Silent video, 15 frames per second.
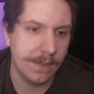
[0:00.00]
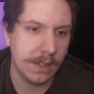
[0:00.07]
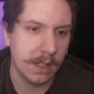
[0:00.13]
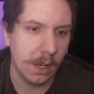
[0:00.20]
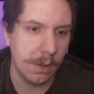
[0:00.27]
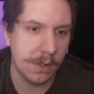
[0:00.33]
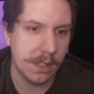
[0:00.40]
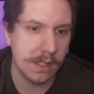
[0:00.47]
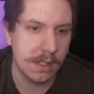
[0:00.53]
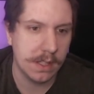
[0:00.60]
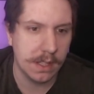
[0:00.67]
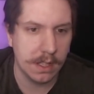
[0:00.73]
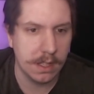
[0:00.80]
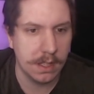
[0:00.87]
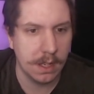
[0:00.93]
Ghosts
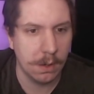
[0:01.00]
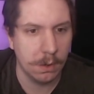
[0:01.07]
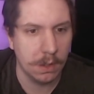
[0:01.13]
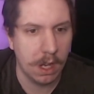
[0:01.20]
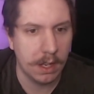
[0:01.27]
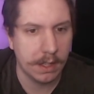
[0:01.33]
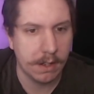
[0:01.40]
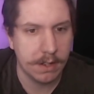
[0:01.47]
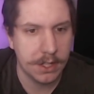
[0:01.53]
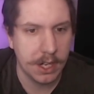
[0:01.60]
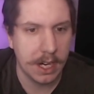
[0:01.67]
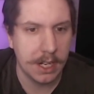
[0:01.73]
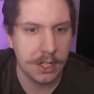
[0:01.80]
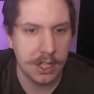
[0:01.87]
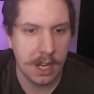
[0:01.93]
no longer
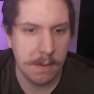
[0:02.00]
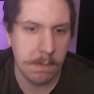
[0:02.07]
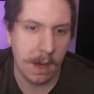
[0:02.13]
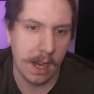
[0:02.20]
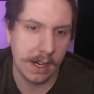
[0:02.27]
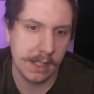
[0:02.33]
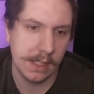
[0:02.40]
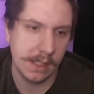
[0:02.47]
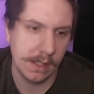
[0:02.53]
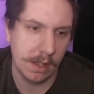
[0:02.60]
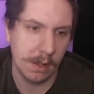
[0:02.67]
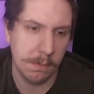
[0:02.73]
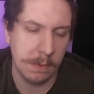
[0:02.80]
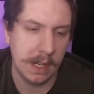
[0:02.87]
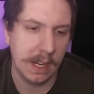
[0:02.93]
change hitboxes
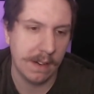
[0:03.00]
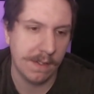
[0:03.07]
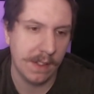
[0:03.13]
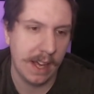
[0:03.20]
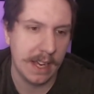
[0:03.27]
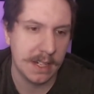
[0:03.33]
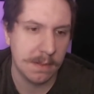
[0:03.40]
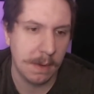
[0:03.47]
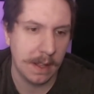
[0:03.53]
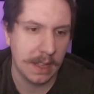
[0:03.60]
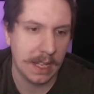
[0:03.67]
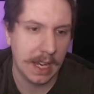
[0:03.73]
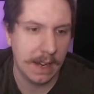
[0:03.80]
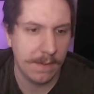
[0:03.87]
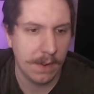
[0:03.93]
on being flashed by the
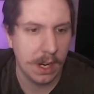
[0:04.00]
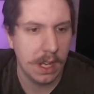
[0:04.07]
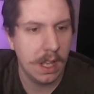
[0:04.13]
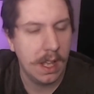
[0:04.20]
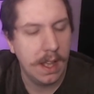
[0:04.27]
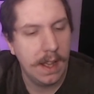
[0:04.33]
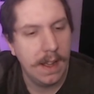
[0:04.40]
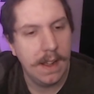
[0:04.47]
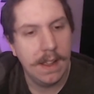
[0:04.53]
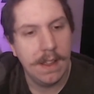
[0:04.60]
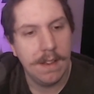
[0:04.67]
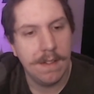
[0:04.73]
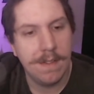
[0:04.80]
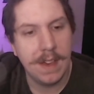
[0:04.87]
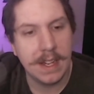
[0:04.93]
camera.
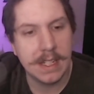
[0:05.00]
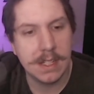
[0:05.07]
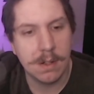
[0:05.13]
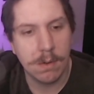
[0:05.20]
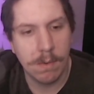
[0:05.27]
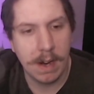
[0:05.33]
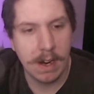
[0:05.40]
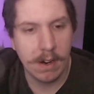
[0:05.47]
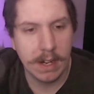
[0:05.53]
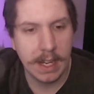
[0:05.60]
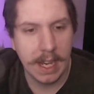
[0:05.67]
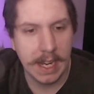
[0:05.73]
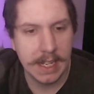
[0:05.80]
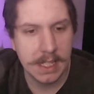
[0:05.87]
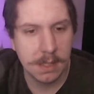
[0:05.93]
Fixed rare
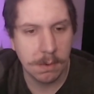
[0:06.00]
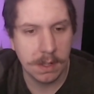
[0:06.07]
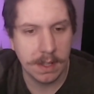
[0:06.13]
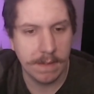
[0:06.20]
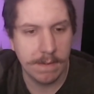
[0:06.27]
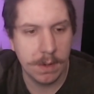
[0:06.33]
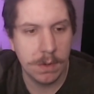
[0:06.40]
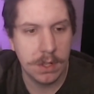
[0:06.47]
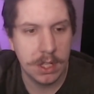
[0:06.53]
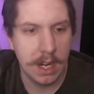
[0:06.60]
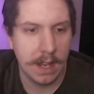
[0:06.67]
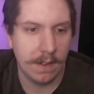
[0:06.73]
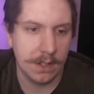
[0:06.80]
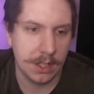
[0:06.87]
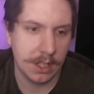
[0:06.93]
case where the moon
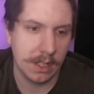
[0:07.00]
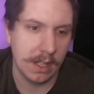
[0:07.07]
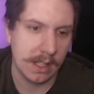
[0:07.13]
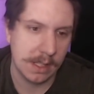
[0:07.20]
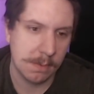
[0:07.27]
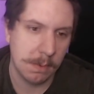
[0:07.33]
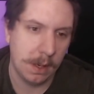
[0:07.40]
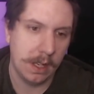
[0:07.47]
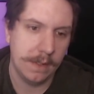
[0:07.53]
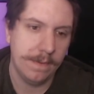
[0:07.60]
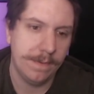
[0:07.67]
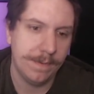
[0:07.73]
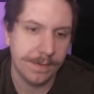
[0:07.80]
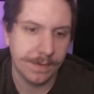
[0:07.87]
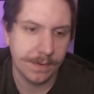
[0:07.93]
challenge could not spawn.
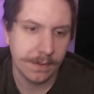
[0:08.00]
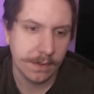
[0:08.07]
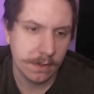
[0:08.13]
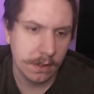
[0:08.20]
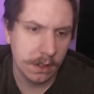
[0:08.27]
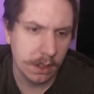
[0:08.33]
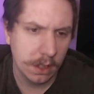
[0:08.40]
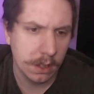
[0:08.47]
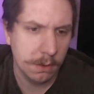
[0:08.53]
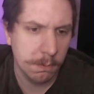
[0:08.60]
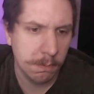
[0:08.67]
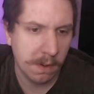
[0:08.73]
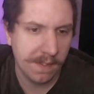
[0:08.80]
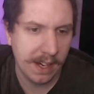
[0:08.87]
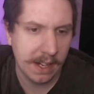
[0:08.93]

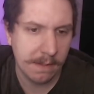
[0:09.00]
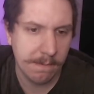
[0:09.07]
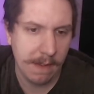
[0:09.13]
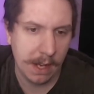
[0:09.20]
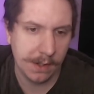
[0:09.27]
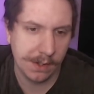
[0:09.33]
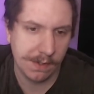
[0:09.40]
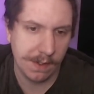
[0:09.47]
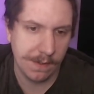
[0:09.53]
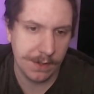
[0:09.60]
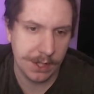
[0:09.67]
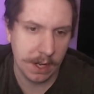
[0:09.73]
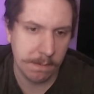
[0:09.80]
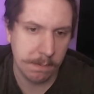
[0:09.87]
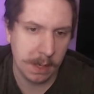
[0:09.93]
Prevented mounts from
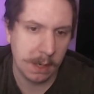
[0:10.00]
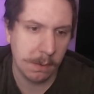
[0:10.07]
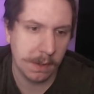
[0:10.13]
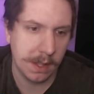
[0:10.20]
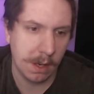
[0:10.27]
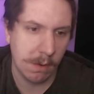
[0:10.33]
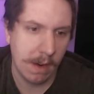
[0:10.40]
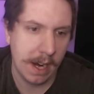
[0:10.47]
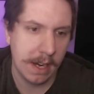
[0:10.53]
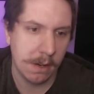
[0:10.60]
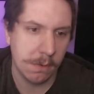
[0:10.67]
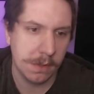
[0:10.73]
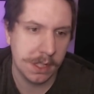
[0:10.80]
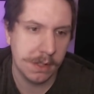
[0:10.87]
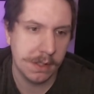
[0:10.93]
jumping when their rider
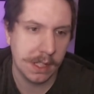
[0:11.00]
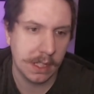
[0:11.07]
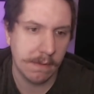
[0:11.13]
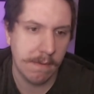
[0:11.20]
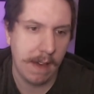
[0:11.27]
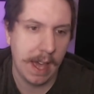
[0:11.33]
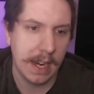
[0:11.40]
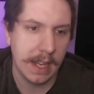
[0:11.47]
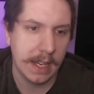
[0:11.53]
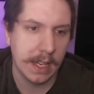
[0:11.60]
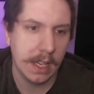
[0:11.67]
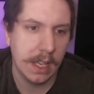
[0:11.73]
was using the Matic.